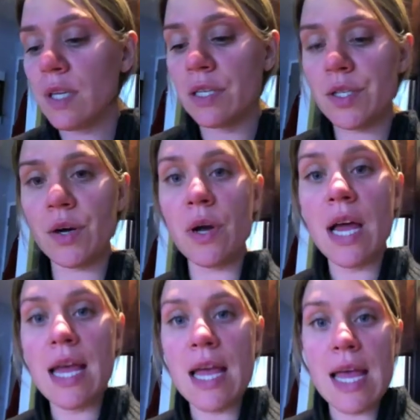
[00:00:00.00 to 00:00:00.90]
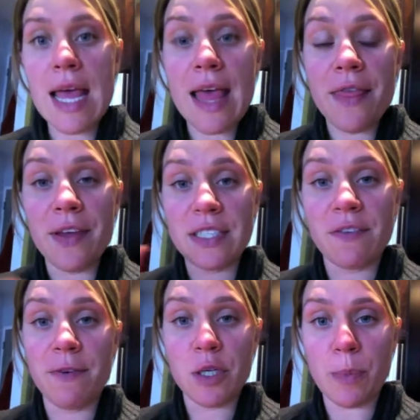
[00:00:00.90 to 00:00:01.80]
So that's the
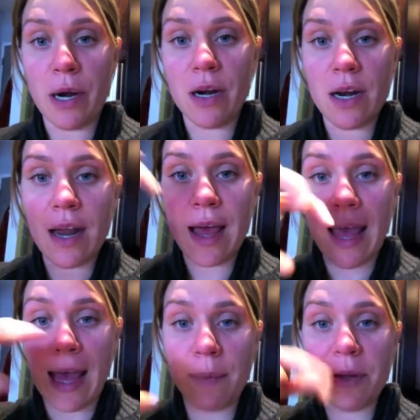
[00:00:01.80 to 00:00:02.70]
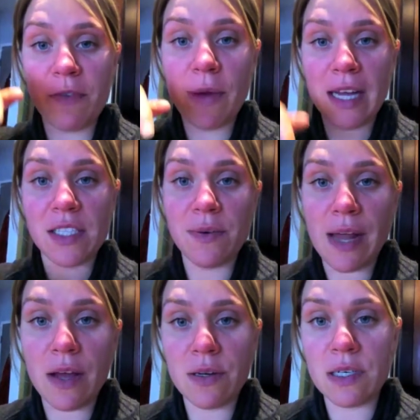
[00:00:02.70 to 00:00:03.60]
first part. Add a bit of wax
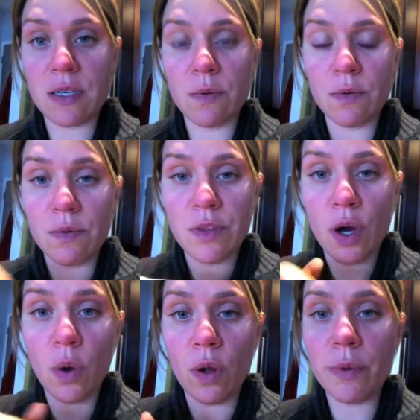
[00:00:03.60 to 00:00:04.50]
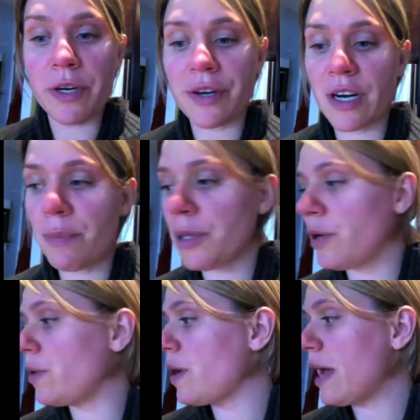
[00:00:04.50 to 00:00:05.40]
around the hole where you're going to
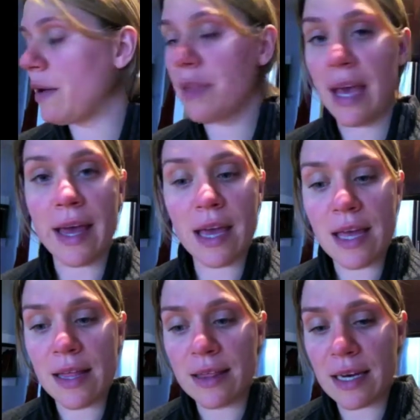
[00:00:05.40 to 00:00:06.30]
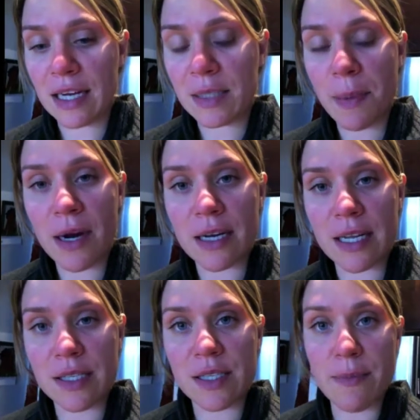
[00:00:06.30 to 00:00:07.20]
blow out the egg. The next part
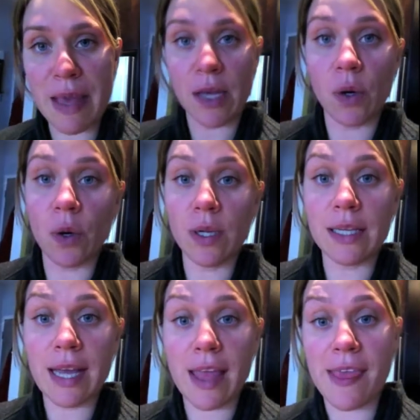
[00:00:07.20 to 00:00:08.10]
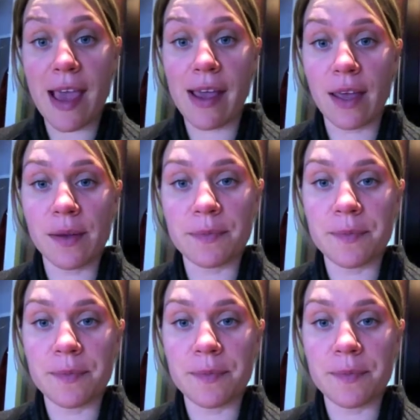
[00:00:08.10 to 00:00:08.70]
is to make a hole in the egg.